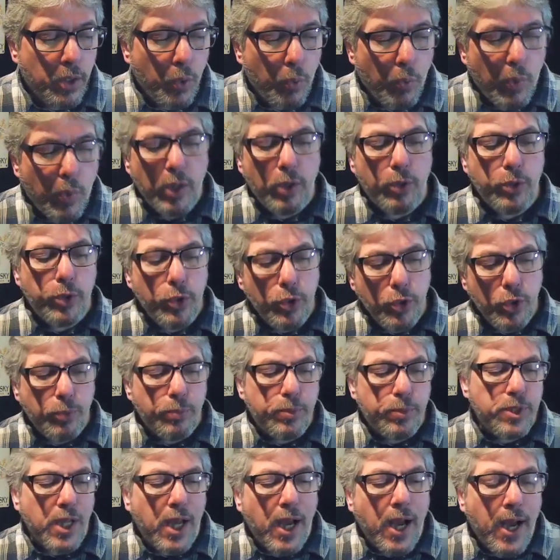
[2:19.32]
While
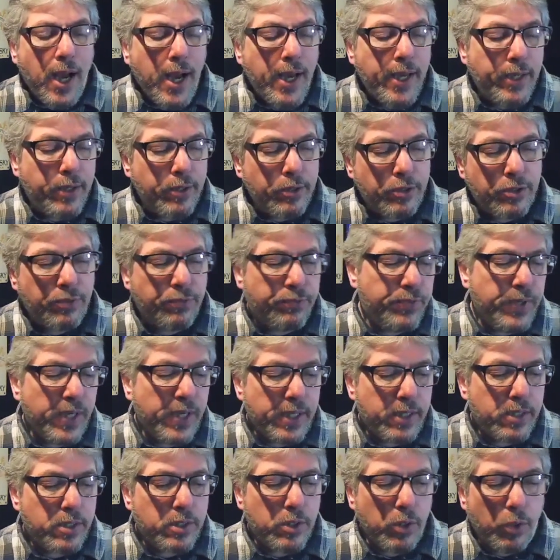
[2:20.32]
Europe's eye is
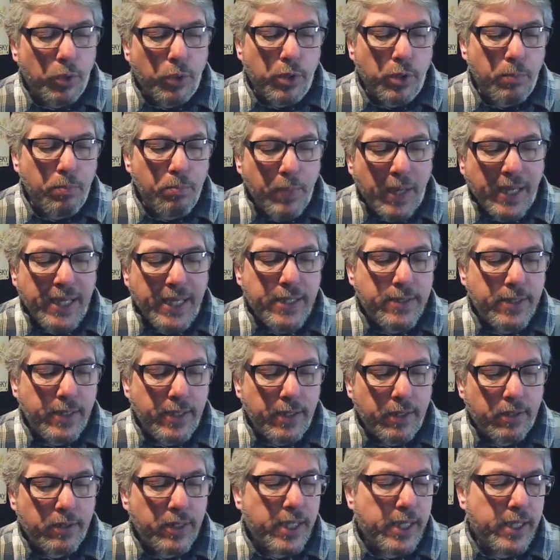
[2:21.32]
fixed on mighty
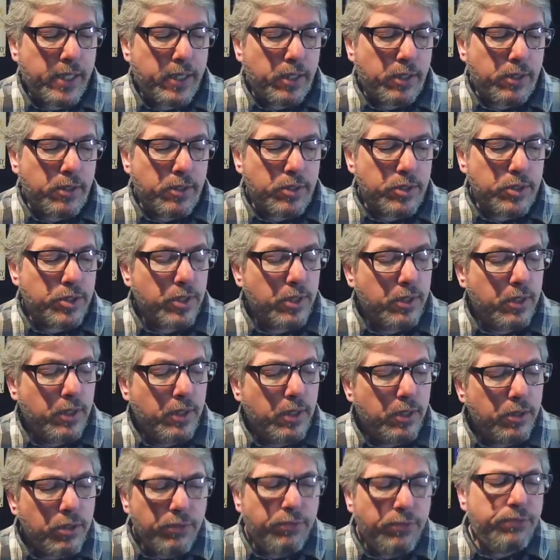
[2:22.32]
things,
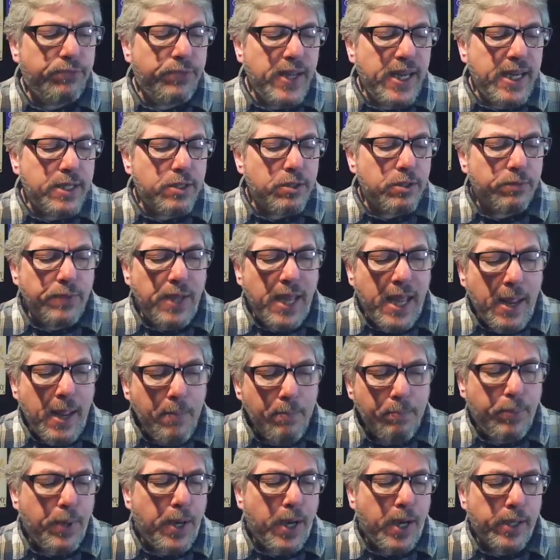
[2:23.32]
the fate of
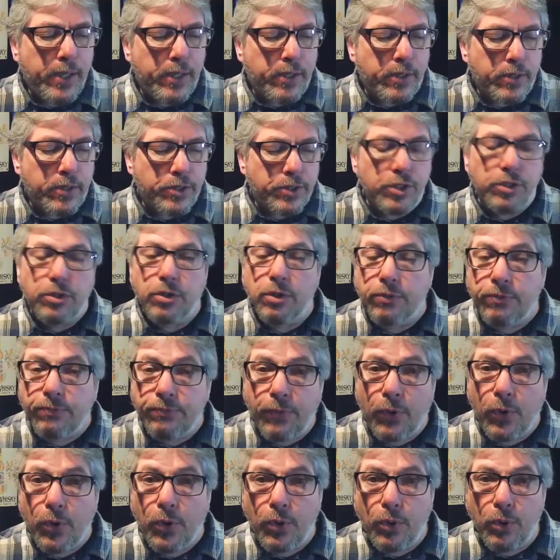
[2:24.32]
empires and the
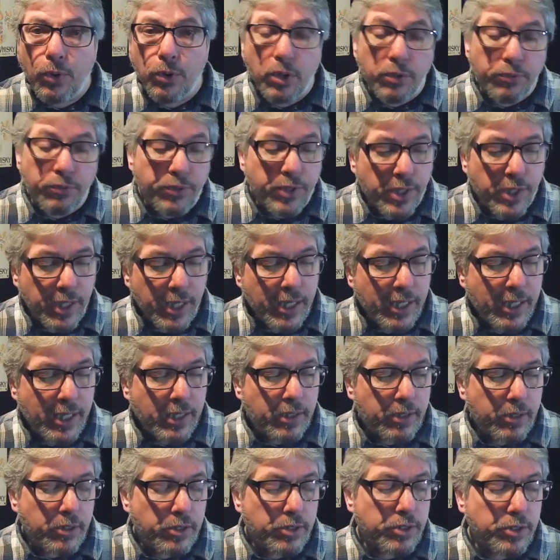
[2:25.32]
fall of
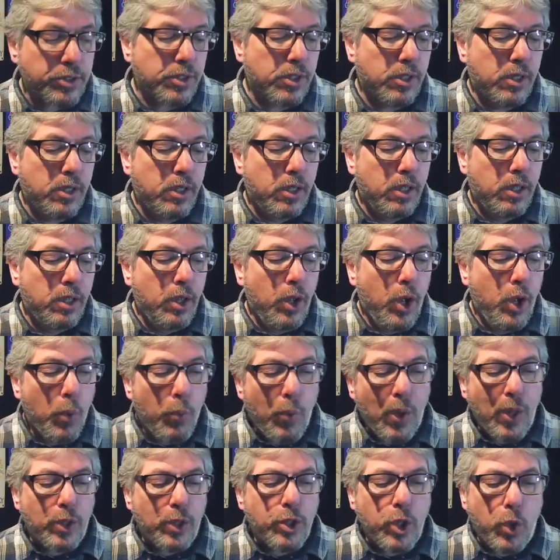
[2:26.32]
kings,
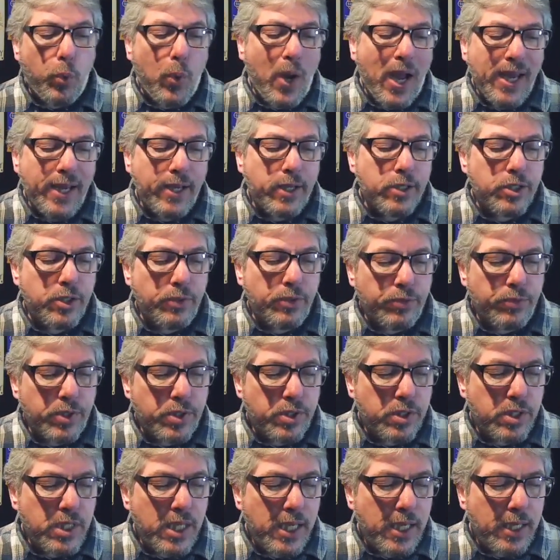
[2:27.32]
while quacks of
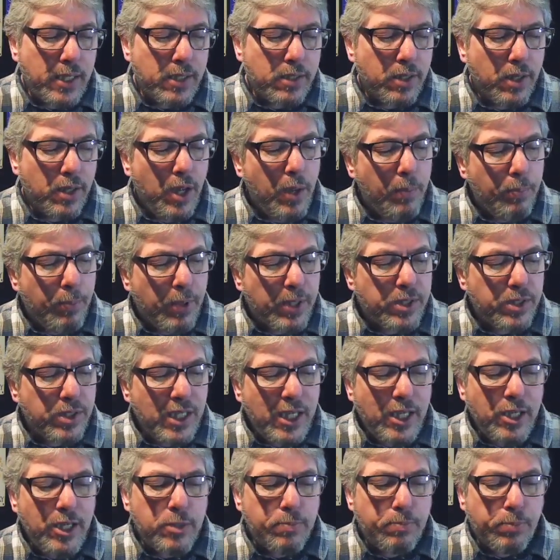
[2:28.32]
state must
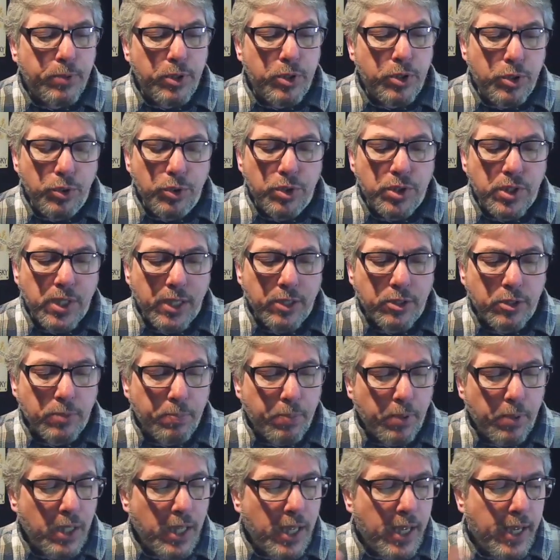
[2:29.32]
each produce his
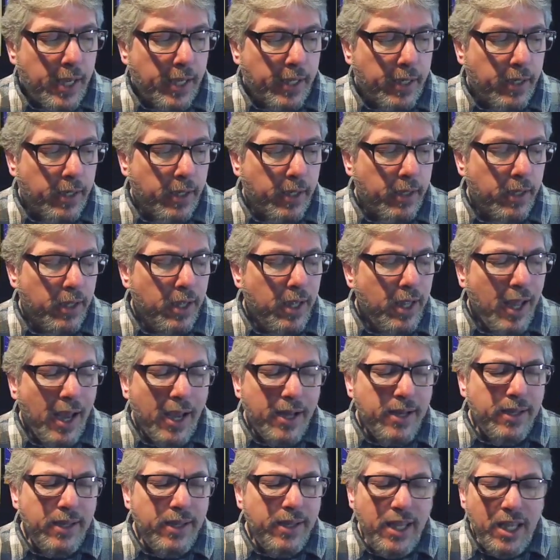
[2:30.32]
plan,
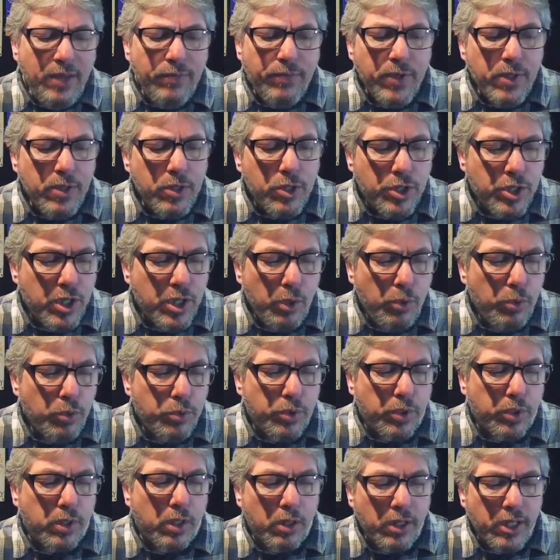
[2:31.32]
and even
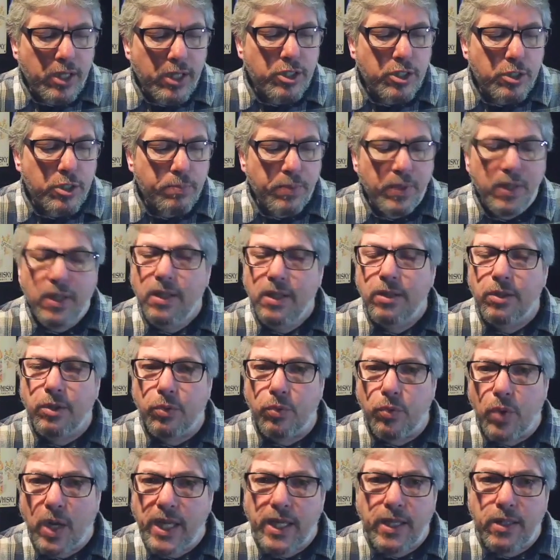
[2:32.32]
children lisp the
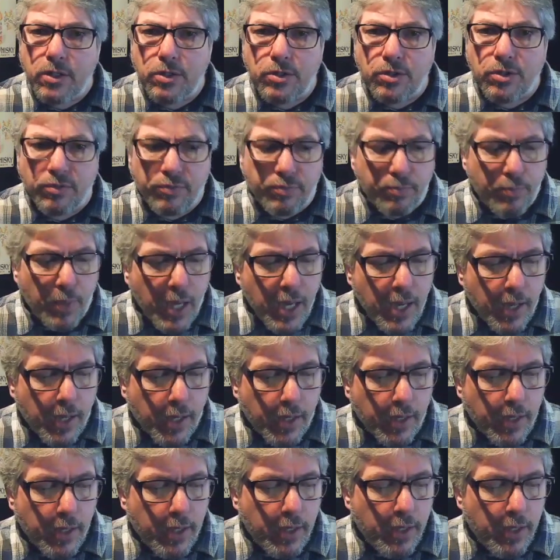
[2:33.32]
rights of man.